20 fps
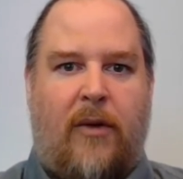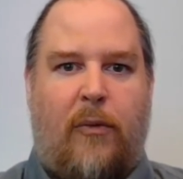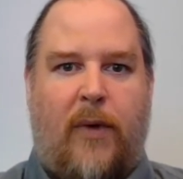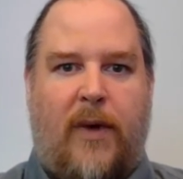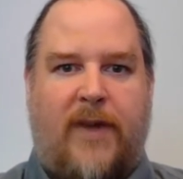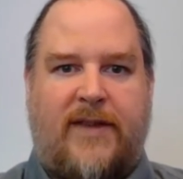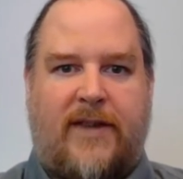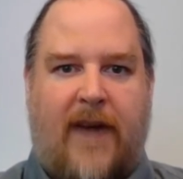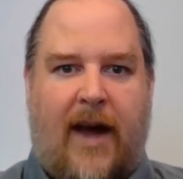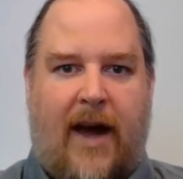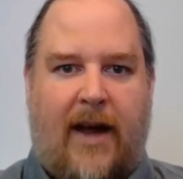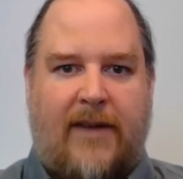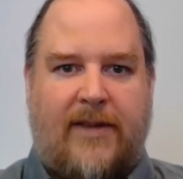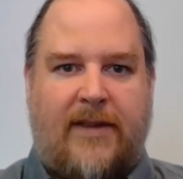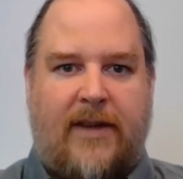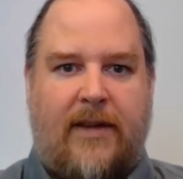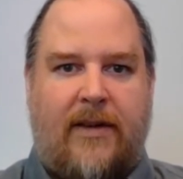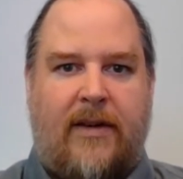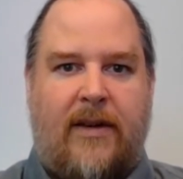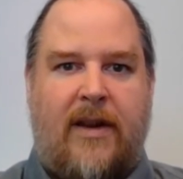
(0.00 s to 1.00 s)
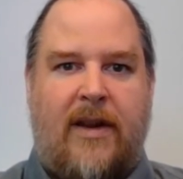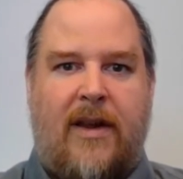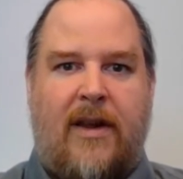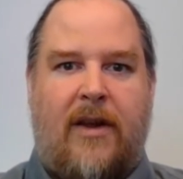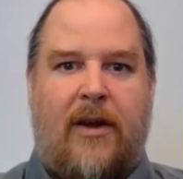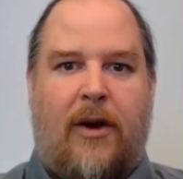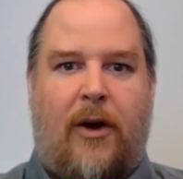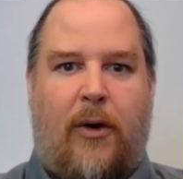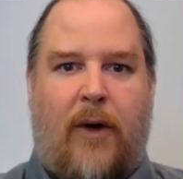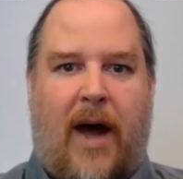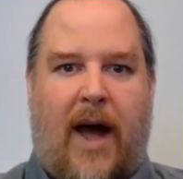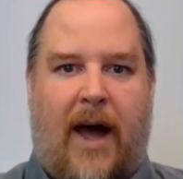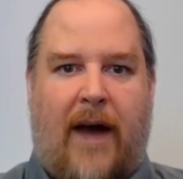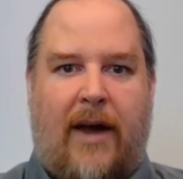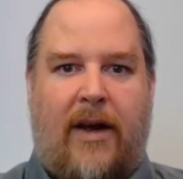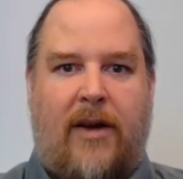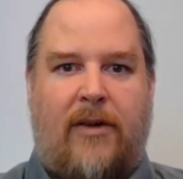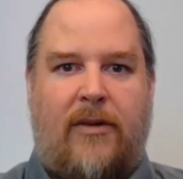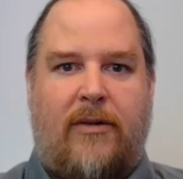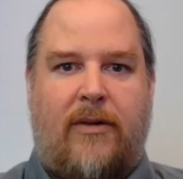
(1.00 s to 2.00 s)
Wisconsin,
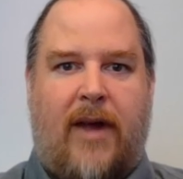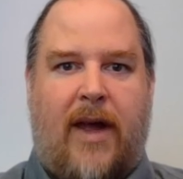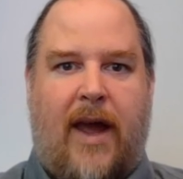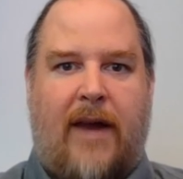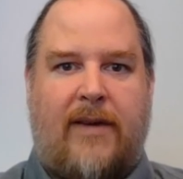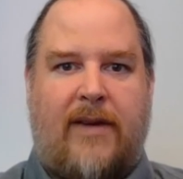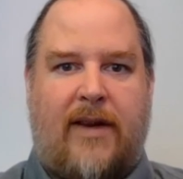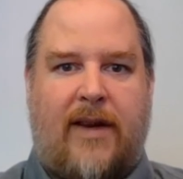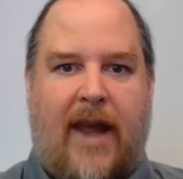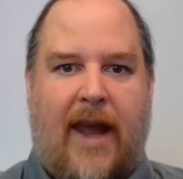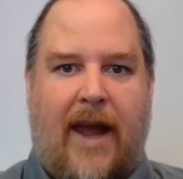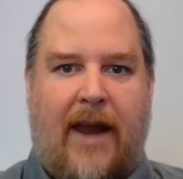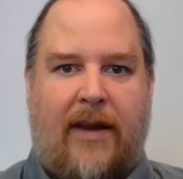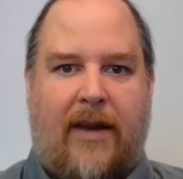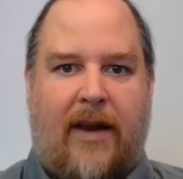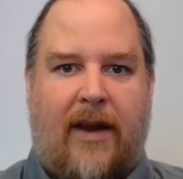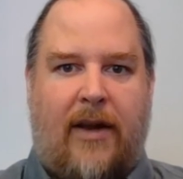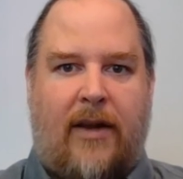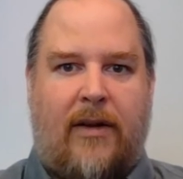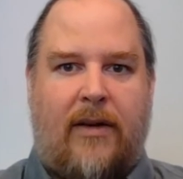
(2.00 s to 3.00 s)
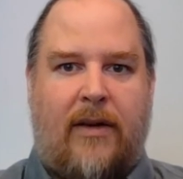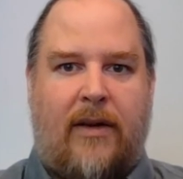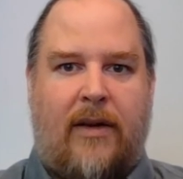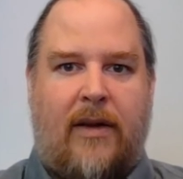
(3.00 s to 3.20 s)
Ohio, and in Canada.